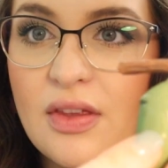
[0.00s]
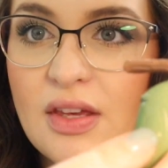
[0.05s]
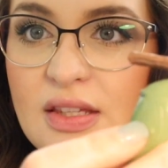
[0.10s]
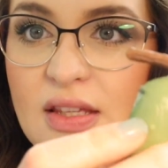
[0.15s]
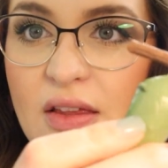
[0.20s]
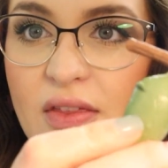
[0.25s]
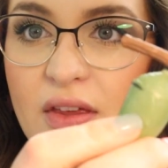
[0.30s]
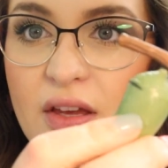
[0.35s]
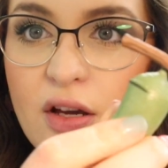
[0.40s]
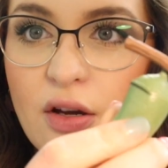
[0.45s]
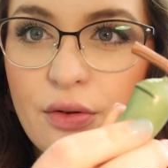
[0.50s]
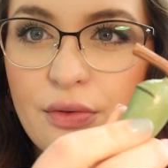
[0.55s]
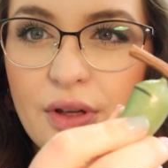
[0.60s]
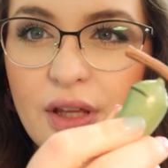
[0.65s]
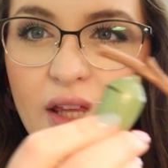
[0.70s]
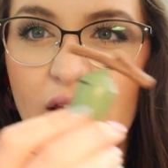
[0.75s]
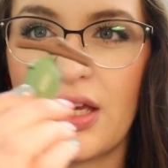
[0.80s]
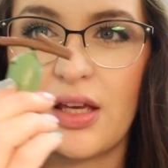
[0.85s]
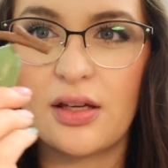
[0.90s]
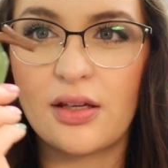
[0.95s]
These I think are
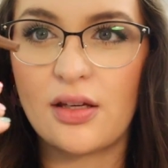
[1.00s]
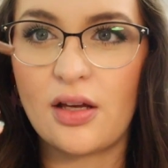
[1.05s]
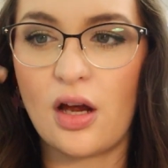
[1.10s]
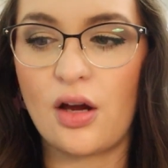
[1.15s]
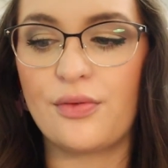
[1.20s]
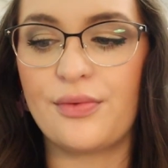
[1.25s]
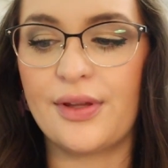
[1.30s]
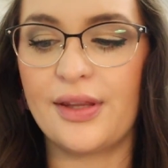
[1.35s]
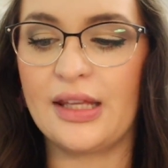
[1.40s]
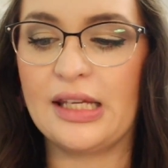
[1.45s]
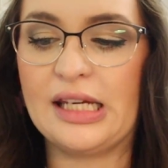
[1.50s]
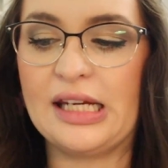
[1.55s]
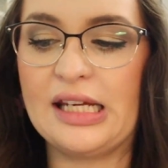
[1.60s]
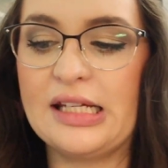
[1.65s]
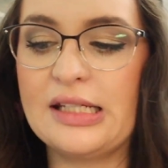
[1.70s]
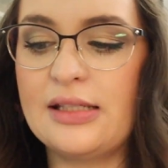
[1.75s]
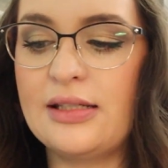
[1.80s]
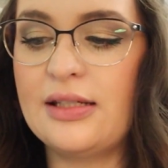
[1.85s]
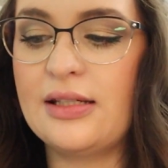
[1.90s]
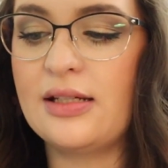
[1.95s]
really
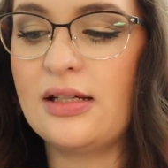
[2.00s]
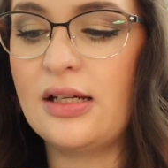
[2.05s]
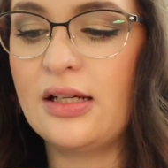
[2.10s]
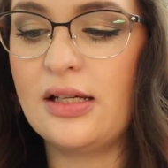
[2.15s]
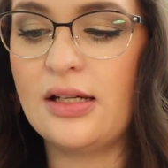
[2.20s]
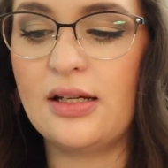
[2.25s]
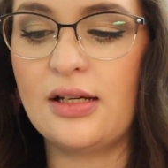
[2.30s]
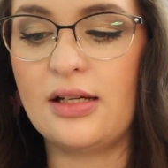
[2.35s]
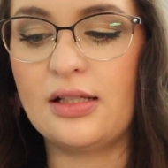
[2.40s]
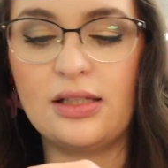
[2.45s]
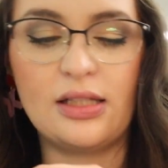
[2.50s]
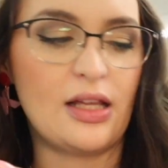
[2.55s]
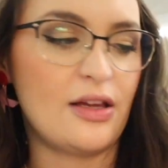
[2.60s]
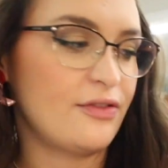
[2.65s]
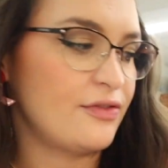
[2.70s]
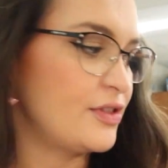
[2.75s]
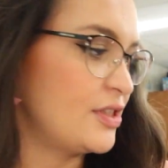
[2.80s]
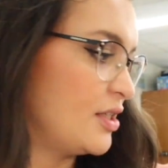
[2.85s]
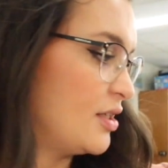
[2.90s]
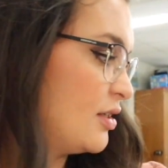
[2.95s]
neat.
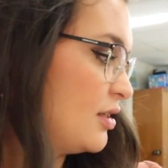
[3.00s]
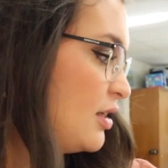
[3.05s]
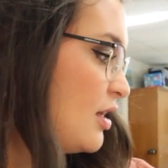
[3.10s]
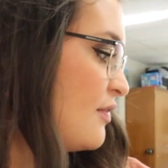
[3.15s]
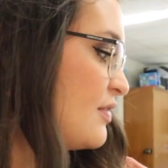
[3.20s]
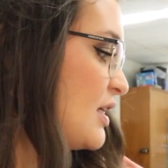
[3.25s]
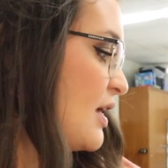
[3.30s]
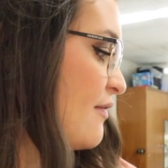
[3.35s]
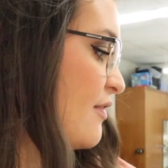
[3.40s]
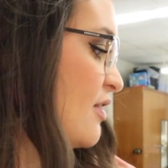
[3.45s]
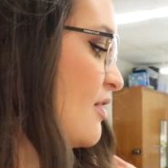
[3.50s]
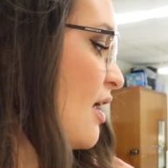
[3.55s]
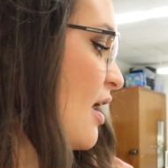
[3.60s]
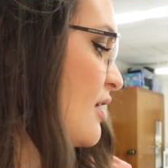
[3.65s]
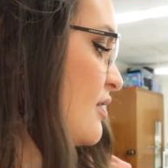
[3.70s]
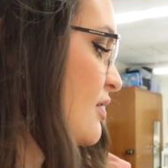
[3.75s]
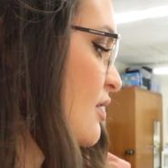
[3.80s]
Loved having that.